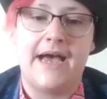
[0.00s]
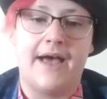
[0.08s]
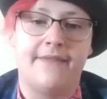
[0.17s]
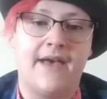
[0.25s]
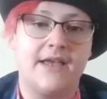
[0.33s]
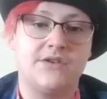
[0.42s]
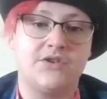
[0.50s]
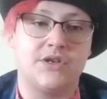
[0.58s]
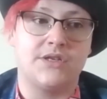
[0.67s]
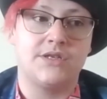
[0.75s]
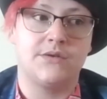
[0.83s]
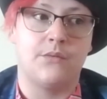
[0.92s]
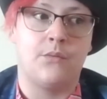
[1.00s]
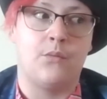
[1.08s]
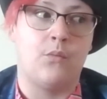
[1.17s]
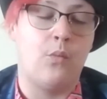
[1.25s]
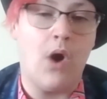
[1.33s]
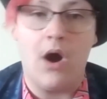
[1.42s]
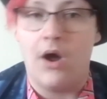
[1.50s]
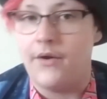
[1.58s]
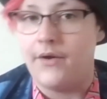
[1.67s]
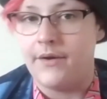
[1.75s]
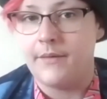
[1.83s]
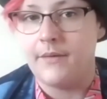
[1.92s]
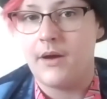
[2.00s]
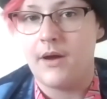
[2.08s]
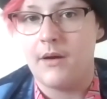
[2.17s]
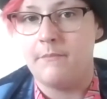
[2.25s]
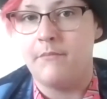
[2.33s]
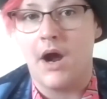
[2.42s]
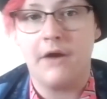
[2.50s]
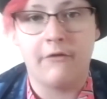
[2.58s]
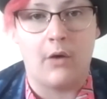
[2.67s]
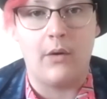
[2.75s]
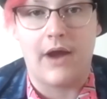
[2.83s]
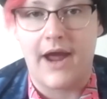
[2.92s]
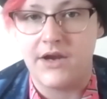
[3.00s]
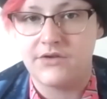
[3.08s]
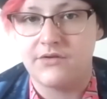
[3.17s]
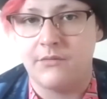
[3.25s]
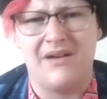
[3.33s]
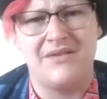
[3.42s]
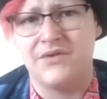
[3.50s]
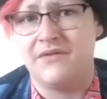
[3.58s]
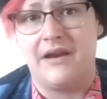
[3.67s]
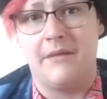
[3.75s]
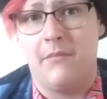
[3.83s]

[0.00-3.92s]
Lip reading: And that is just one microaggression. Well, it's not really a